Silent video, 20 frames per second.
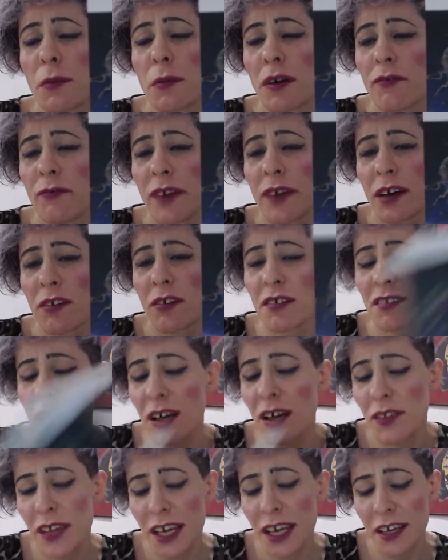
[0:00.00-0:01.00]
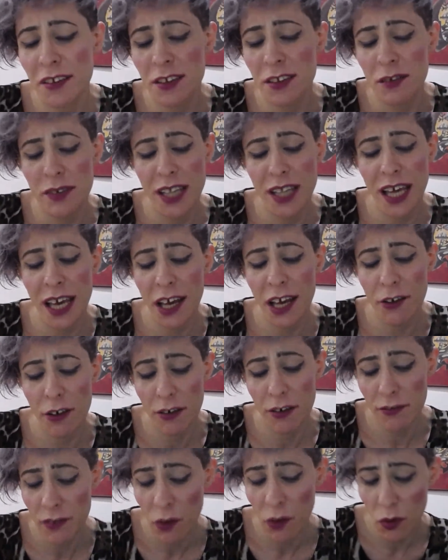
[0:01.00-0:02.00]
It feels like the end of an
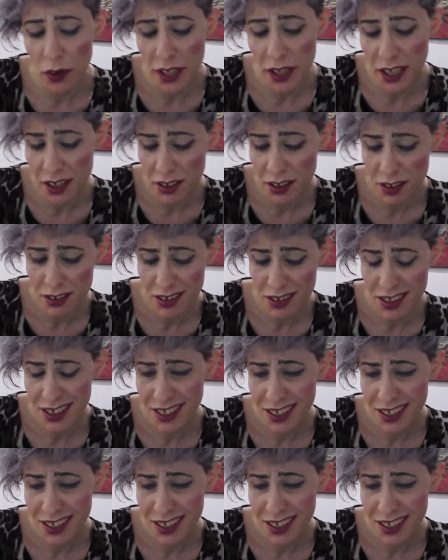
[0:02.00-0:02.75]
era for you.